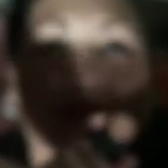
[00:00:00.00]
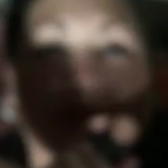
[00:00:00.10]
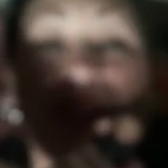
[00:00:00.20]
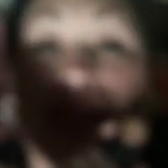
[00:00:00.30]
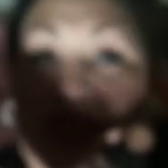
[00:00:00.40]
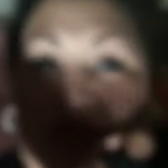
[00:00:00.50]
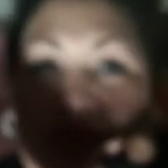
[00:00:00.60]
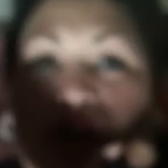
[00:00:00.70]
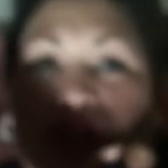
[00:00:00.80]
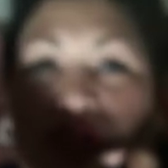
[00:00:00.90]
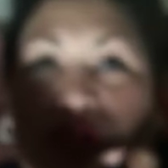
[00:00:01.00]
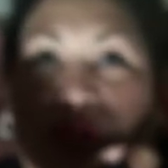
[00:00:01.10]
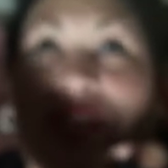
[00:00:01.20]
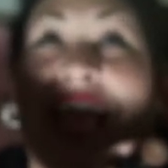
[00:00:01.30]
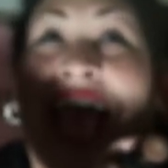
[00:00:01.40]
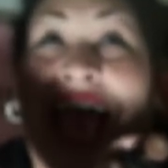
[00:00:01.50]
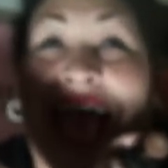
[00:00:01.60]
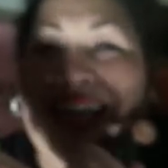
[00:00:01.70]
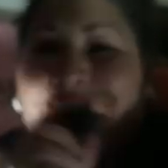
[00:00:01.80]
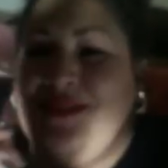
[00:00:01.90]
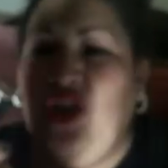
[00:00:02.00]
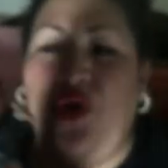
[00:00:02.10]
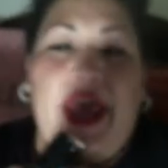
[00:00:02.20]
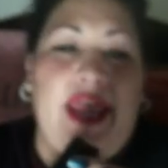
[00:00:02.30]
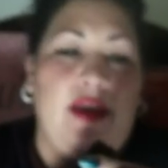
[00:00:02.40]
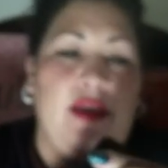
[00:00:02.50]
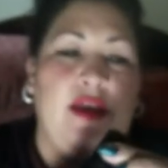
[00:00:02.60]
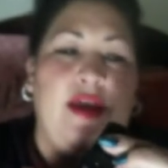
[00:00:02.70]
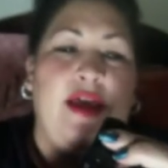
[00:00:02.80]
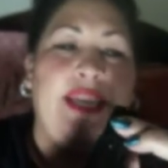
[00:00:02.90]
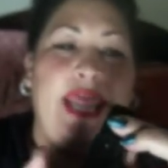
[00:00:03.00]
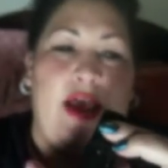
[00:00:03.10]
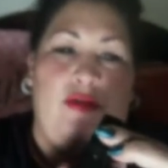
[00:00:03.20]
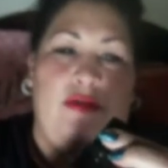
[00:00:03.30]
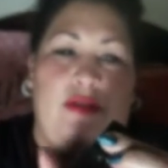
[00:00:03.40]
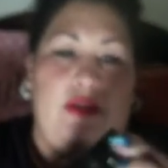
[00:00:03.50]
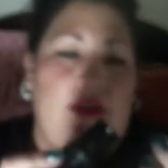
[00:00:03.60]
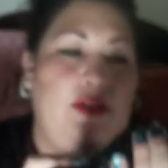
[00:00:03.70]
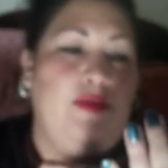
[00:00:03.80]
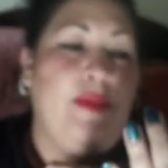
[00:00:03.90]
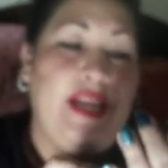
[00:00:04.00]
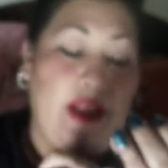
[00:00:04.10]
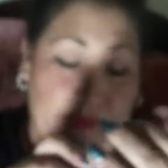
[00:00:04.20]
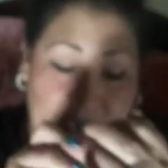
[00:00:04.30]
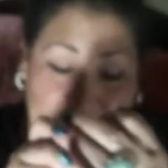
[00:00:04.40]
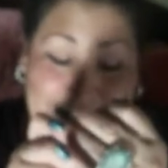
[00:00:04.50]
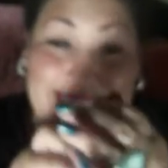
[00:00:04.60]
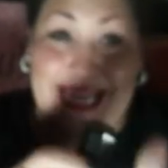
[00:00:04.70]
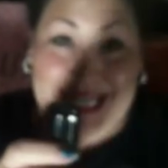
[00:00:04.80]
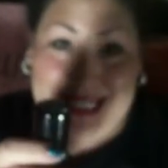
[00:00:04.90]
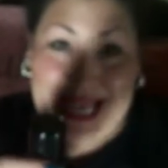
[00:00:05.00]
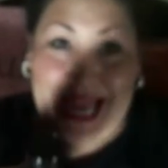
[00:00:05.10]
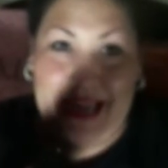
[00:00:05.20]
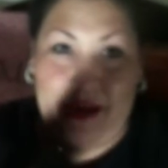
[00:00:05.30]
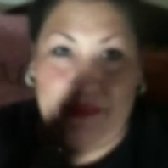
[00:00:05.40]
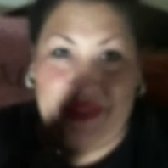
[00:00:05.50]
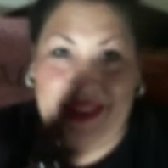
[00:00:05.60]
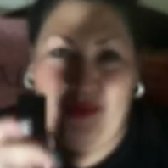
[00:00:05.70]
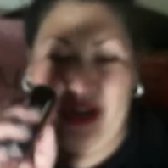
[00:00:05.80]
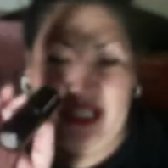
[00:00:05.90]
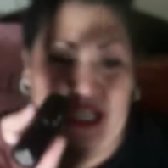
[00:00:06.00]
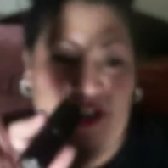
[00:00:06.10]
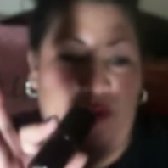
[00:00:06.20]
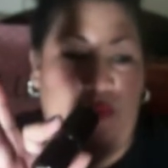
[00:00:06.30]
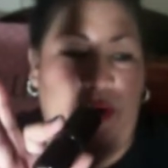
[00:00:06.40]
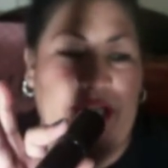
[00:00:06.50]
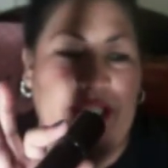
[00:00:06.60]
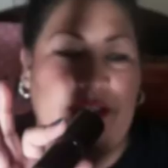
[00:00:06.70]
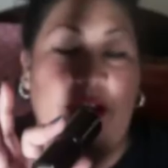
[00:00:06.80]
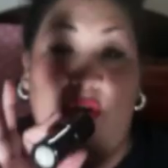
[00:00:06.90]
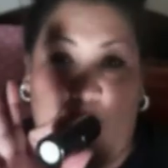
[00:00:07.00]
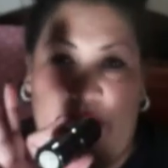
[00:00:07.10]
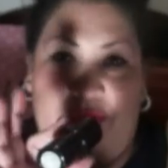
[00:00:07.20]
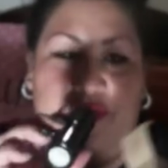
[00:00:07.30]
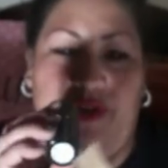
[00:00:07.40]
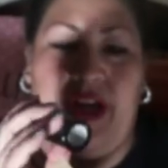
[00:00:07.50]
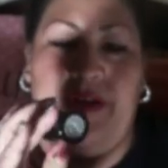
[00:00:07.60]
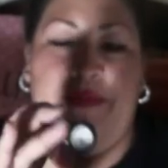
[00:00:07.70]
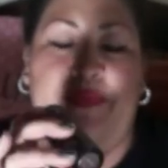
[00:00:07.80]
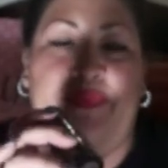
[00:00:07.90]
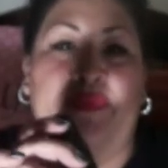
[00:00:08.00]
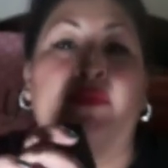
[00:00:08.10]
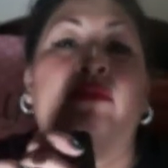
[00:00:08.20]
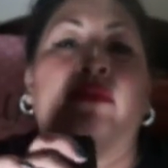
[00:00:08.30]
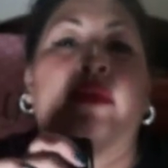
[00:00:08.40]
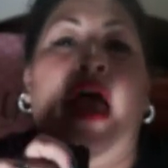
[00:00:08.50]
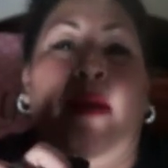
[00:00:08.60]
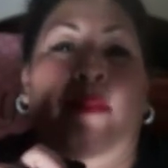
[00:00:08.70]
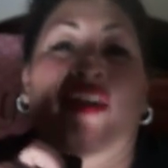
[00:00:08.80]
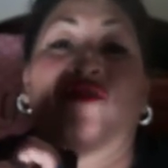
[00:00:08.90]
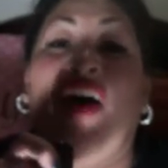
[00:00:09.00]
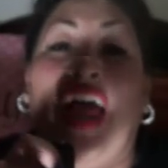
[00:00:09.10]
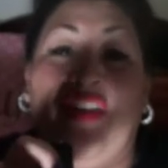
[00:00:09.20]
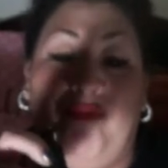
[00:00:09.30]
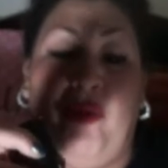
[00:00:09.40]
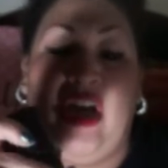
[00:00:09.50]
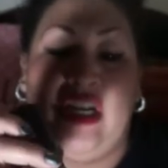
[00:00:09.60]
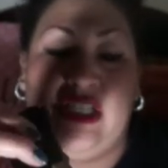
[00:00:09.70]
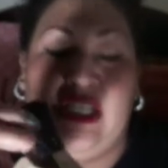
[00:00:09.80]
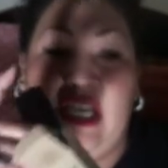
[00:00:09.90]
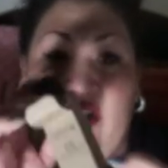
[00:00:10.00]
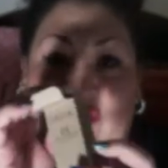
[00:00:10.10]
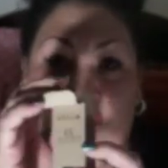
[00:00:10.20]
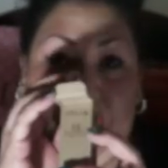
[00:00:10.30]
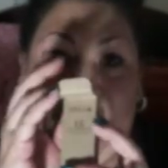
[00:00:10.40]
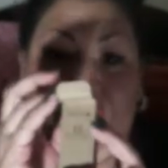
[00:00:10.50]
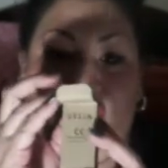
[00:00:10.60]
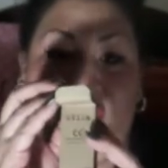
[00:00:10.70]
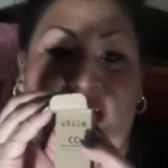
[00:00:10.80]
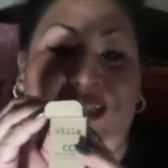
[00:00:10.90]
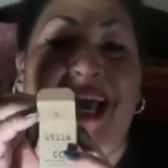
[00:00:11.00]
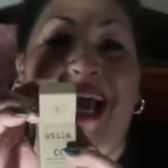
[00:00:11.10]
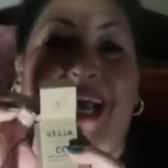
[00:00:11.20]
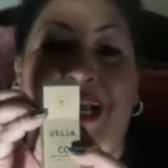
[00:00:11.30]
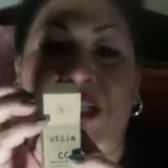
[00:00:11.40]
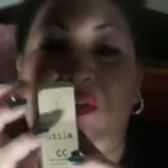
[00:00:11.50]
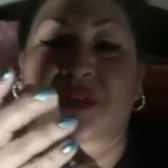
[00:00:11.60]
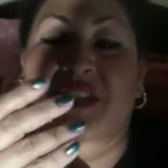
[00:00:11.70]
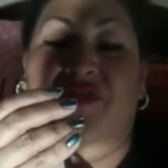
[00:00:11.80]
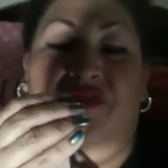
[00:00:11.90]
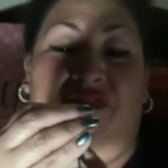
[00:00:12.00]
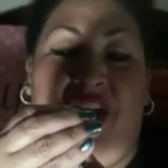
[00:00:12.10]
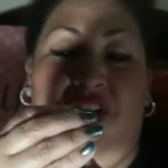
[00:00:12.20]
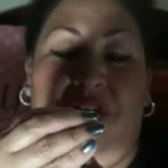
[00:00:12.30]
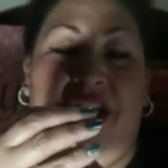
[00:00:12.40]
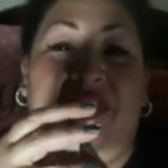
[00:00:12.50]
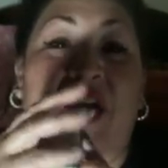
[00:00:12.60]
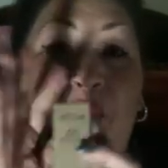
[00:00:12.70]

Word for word: And that's for contouring. Okay, now, you might not be as excited as I am, but then when I tell you the price, wait for it, I paid $5 for each of these. Because it was they were